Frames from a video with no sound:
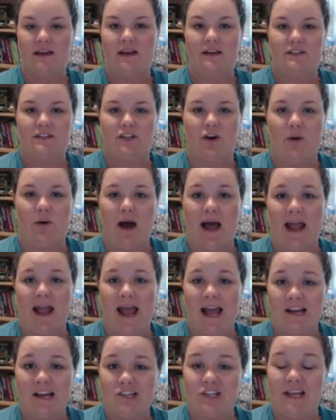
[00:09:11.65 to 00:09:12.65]
So I
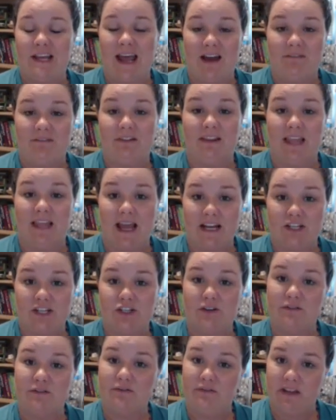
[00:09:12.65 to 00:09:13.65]
actually have
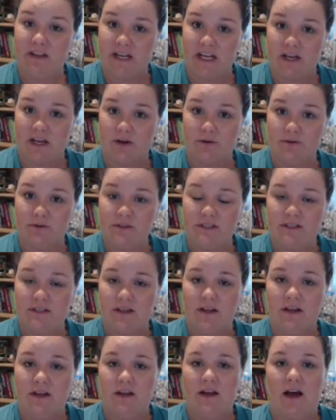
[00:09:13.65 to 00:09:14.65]
lecture videos
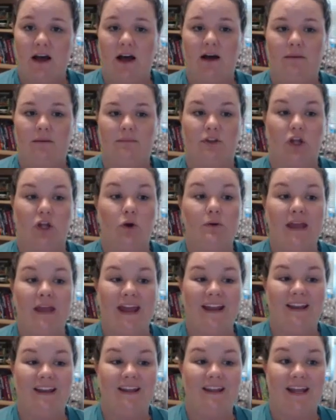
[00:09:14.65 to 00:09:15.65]

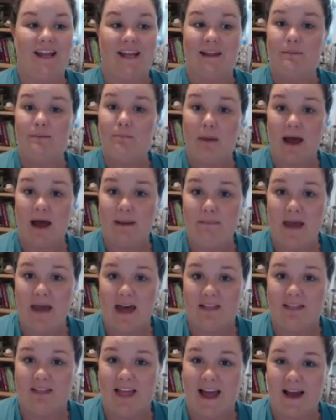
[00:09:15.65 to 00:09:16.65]
located in my
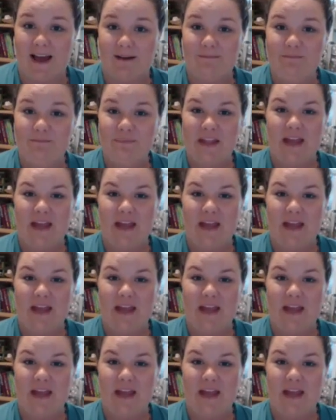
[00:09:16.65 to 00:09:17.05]
math lab,